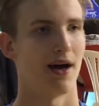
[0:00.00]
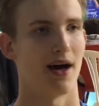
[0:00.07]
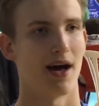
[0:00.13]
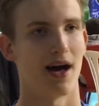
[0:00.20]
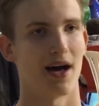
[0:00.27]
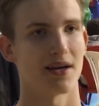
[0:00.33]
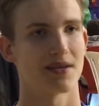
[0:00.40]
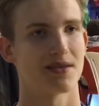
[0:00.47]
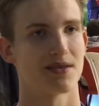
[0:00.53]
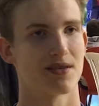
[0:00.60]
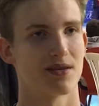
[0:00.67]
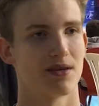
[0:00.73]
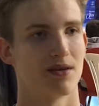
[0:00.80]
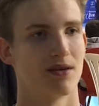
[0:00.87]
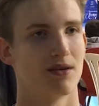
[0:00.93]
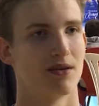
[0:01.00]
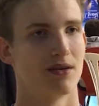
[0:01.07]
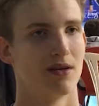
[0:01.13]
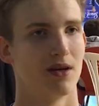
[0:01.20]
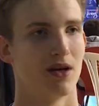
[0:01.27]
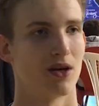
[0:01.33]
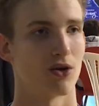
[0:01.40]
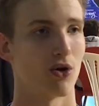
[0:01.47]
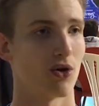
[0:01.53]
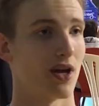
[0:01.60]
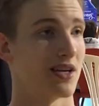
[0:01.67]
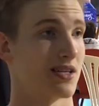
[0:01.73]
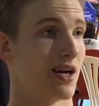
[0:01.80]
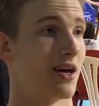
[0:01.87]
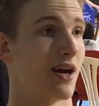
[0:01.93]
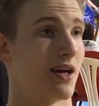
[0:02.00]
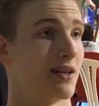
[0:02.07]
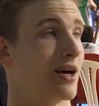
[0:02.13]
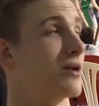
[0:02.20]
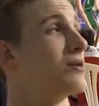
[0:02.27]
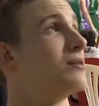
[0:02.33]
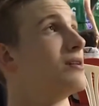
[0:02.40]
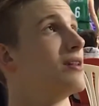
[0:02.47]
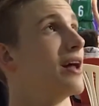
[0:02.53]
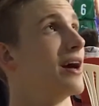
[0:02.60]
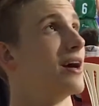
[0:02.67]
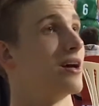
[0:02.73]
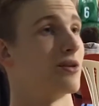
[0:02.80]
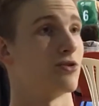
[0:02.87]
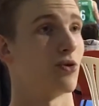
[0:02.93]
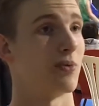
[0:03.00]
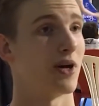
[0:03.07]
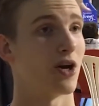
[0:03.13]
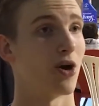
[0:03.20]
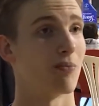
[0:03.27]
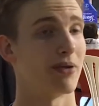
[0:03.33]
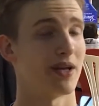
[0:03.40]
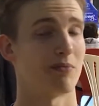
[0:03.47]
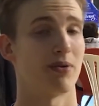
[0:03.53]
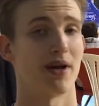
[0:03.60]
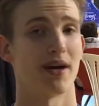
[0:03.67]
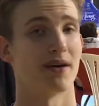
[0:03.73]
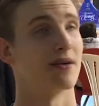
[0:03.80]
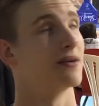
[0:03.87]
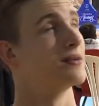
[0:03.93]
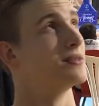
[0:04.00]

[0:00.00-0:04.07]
as good as I can now, like to be a complete player.